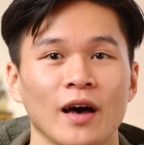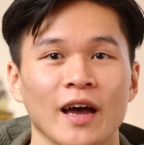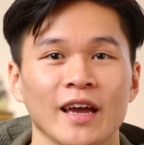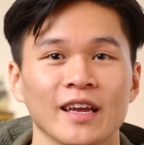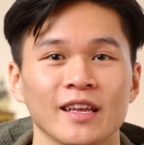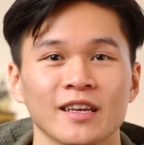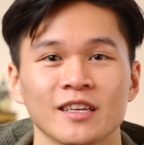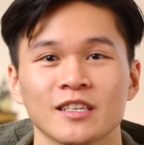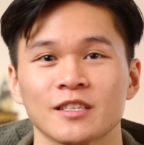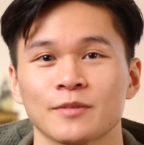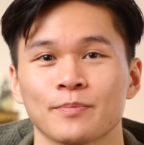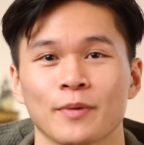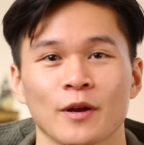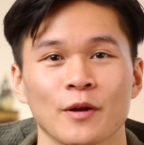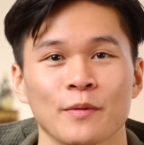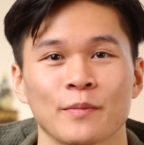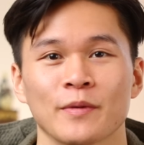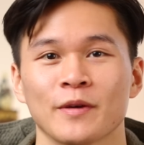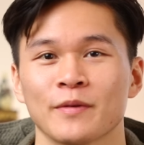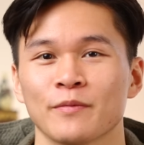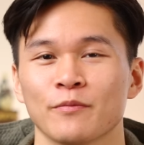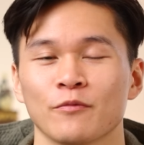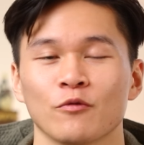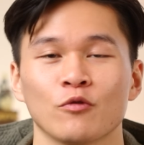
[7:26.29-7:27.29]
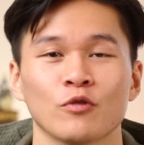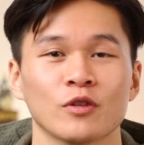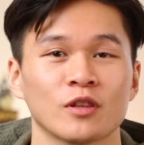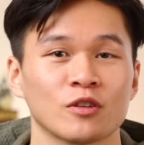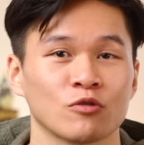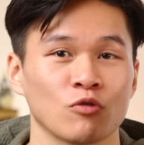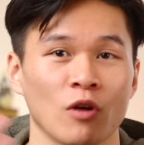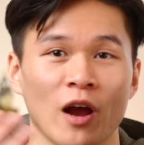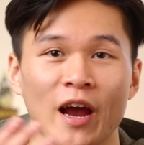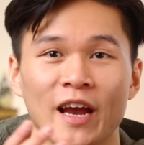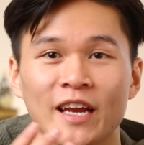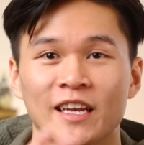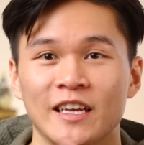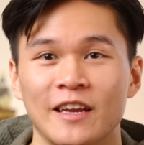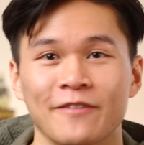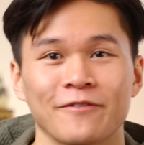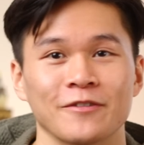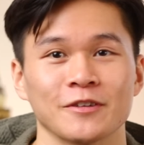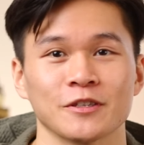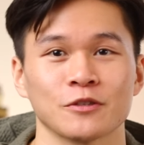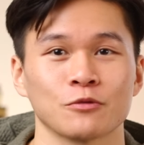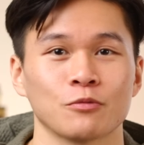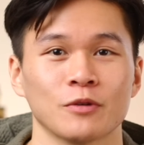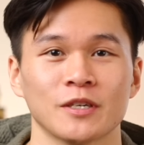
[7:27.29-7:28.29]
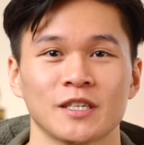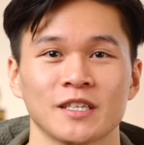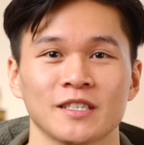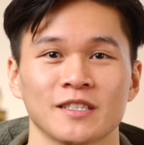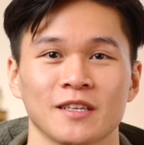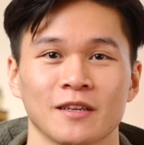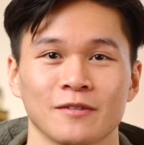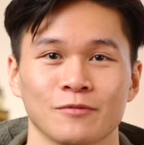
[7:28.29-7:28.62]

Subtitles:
I can experiment with trying different switches